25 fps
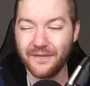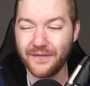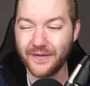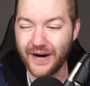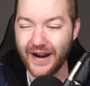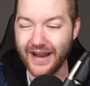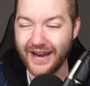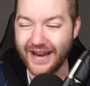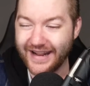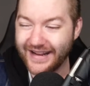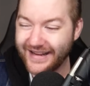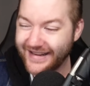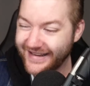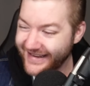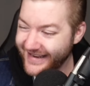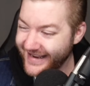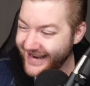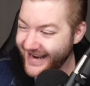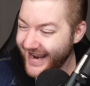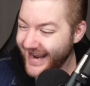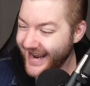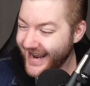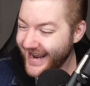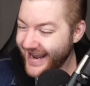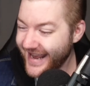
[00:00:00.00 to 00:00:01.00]
Fred
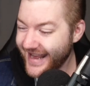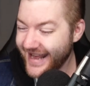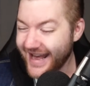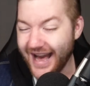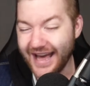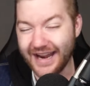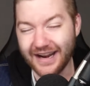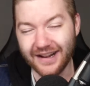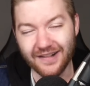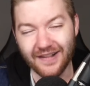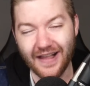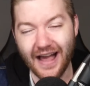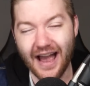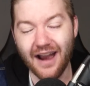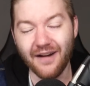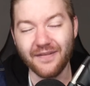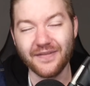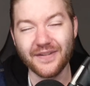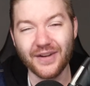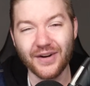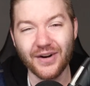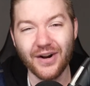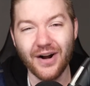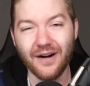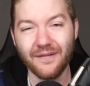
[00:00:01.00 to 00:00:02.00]
kind of
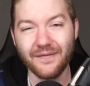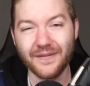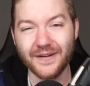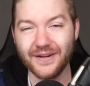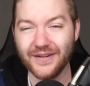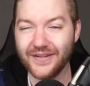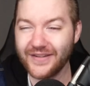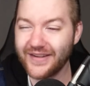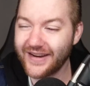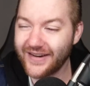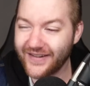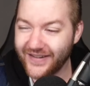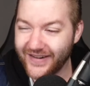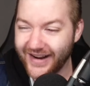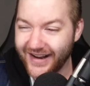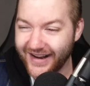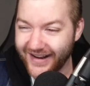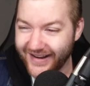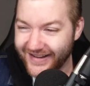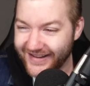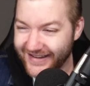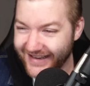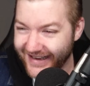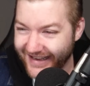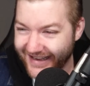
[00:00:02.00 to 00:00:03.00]
laughed it off and he was like,
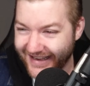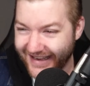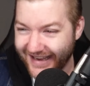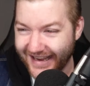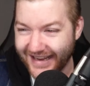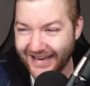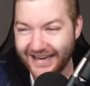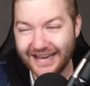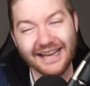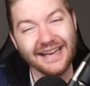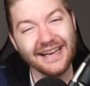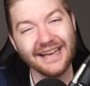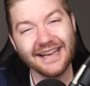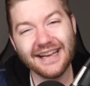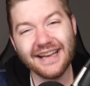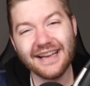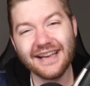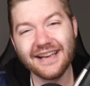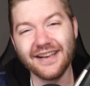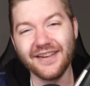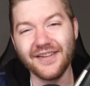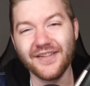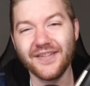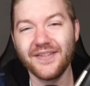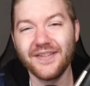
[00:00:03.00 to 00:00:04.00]
well, I can't,
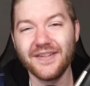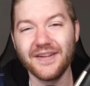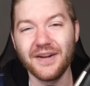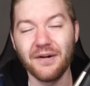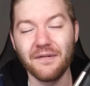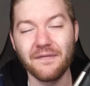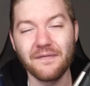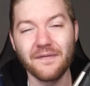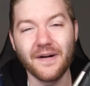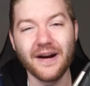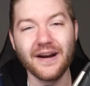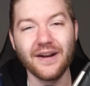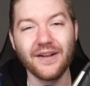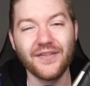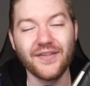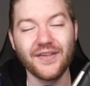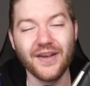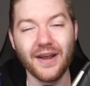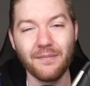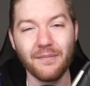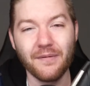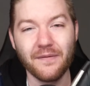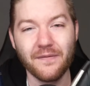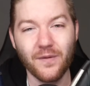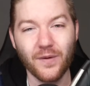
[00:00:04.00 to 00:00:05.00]
as you know, Fred has
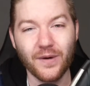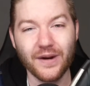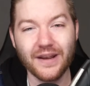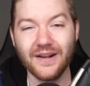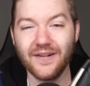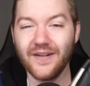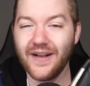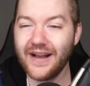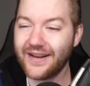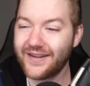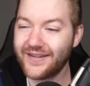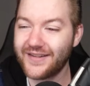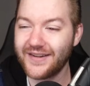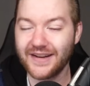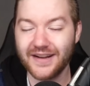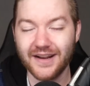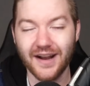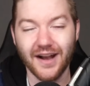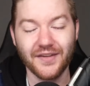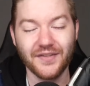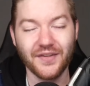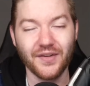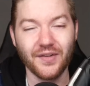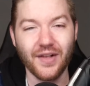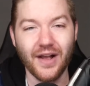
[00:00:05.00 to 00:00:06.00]
said before, he likes to
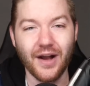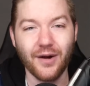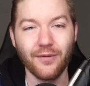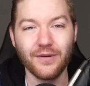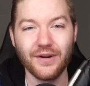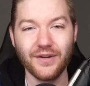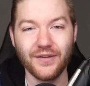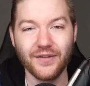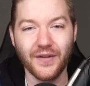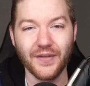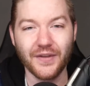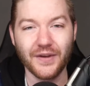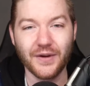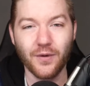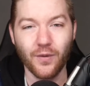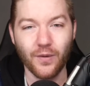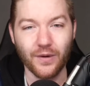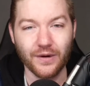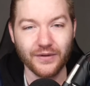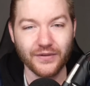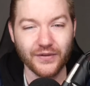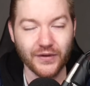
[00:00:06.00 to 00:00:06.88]
cuss a lot when he's on the court.